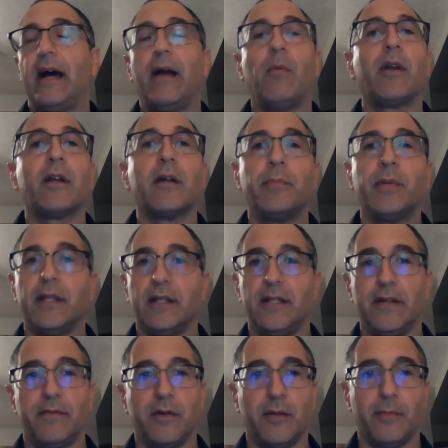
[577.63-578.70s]
I want a
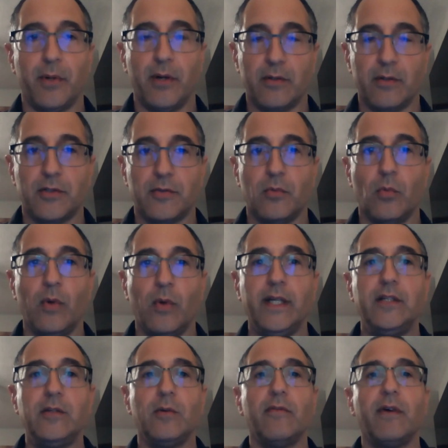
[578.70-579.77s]
completely different approach. We
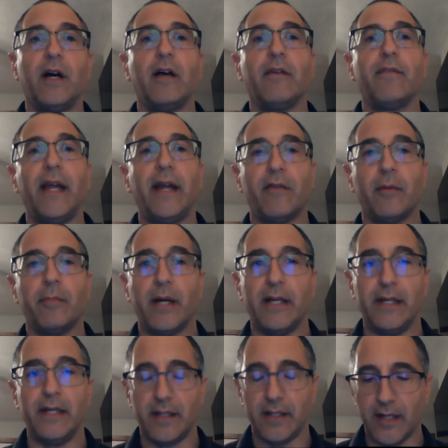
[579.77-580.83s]
need to involve
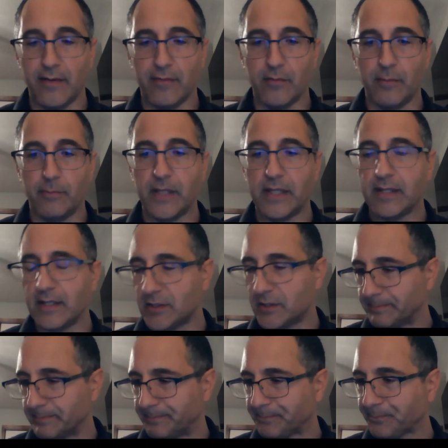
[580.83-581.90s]
everybody in the government
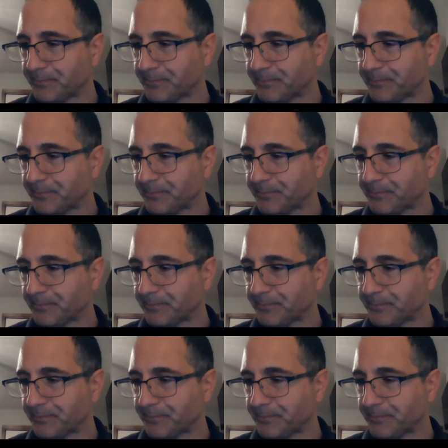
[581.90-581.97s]
because